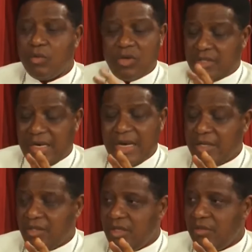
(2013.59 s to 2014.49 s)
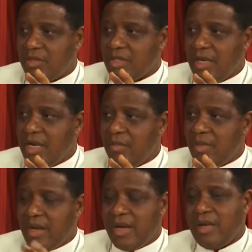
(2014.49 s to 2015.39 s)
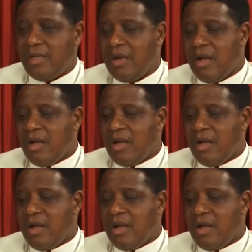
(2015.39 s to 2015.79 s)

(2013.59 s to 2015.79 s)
It was clear in, clear in my head.